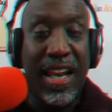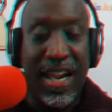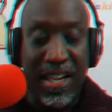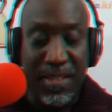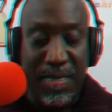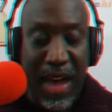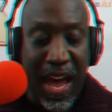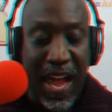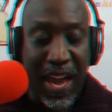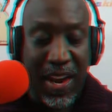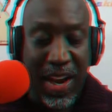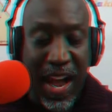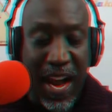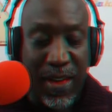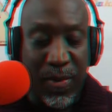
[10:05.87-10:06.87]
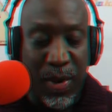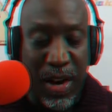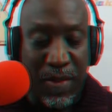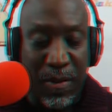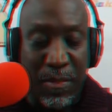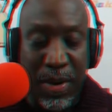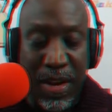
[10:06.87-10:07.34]
They just mad and hate,
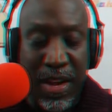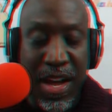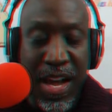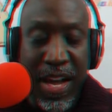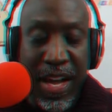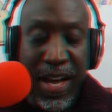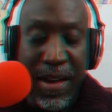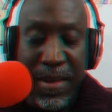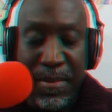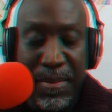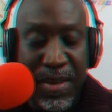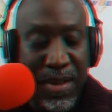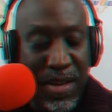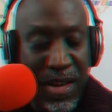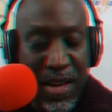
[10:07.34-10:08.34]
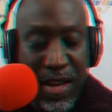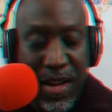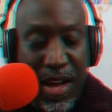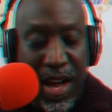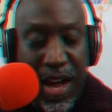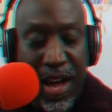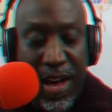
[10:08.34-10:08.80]
whatever. But him,
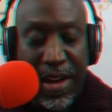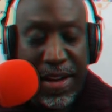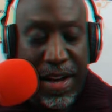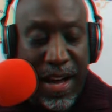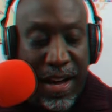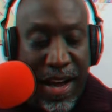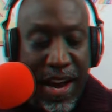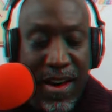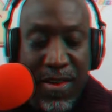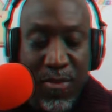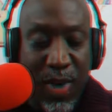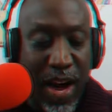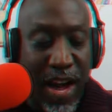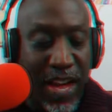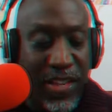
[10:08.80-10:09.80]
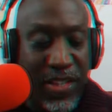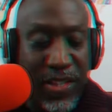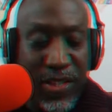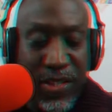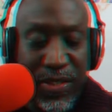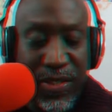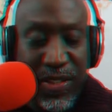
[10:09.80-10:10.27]
Aaron
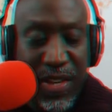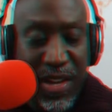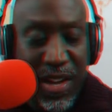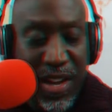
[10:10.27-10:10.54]
Rodgers,